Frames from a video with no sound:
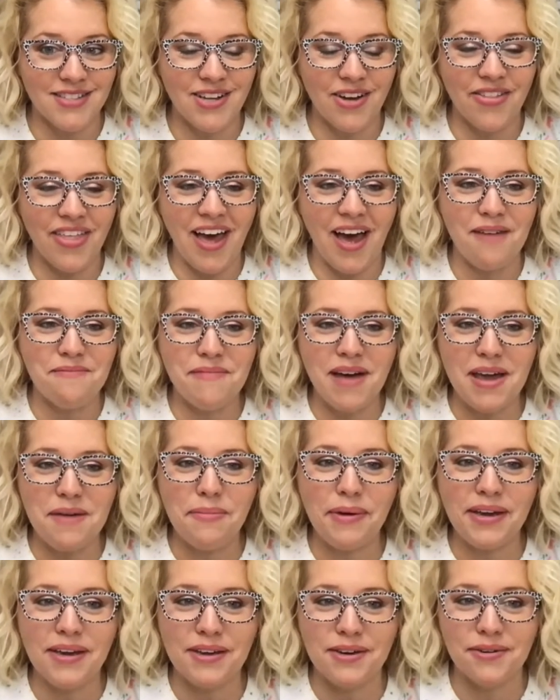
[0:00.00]
So that may
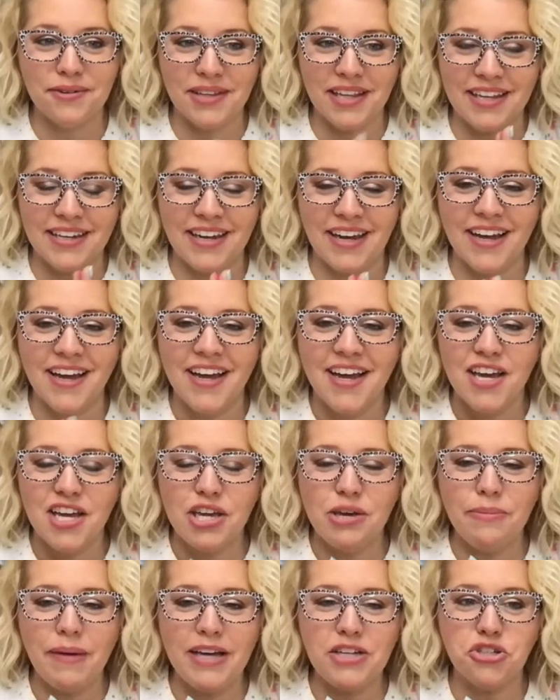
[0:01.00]
be you, Linda.
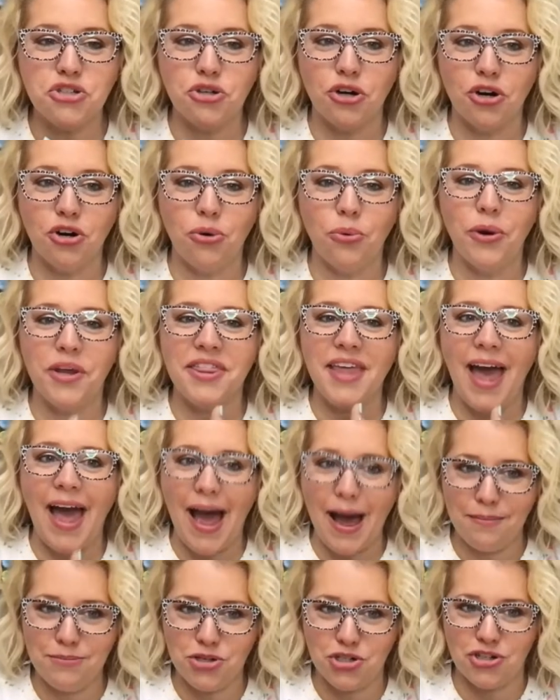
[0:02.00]
You may struggle with
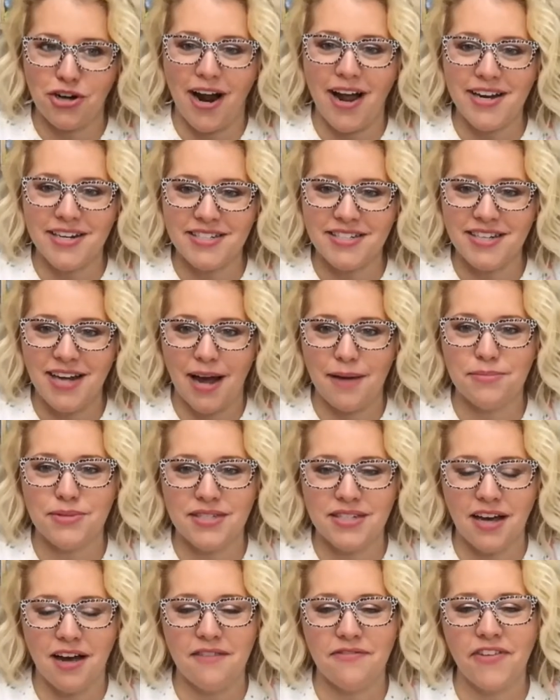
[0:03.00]
abstract type
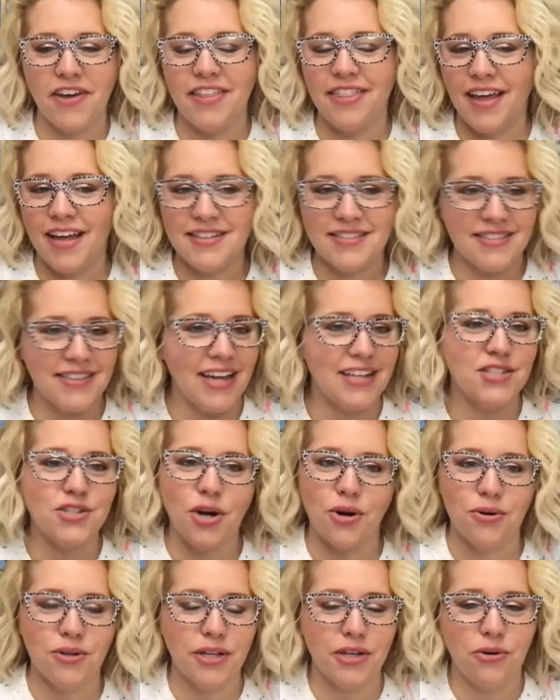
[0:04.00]
stuff, and that's that's
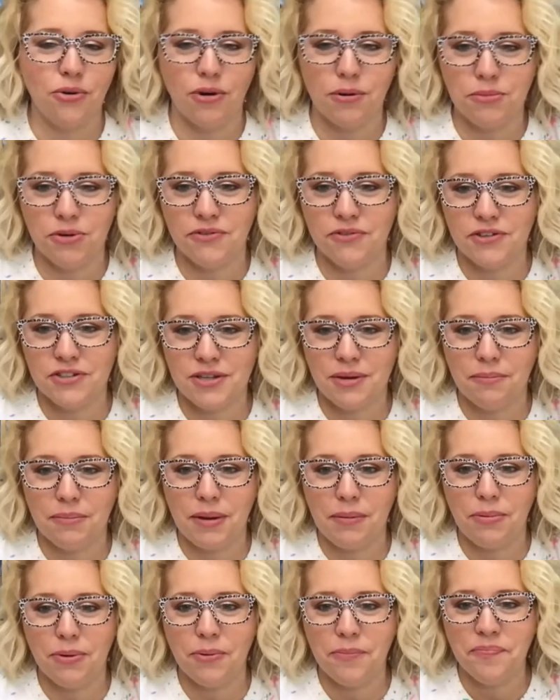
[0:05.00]
totally normal for some
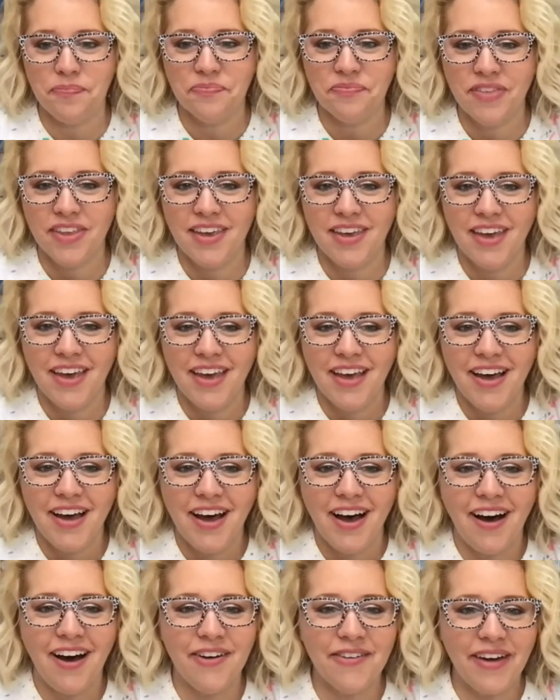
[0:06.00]
people.
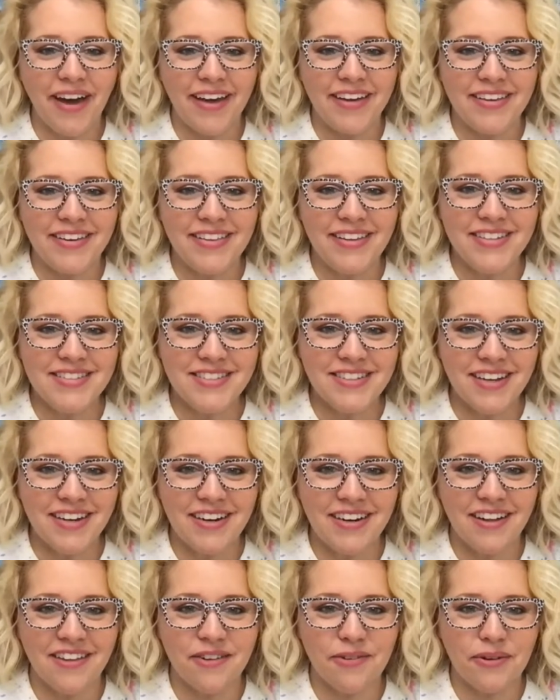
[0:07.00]
Okay, let's look at
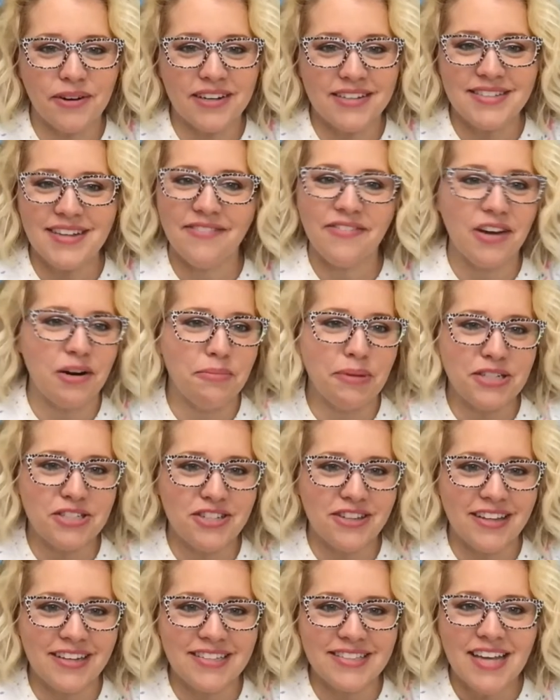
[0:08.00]
another one because I've got a bunch
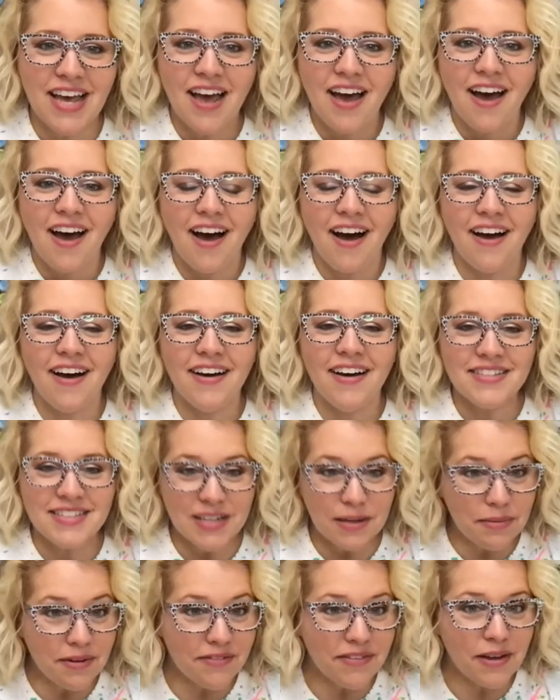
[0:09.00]
of these. Uh,
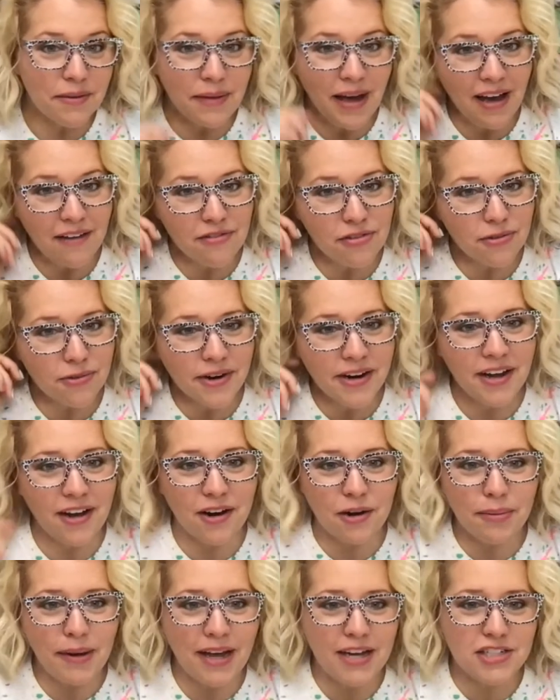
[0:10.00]
some of them have three on
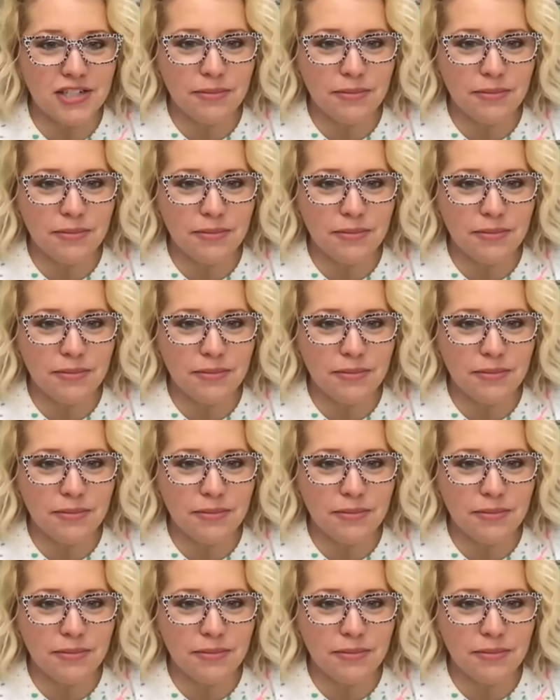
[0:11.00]
a page.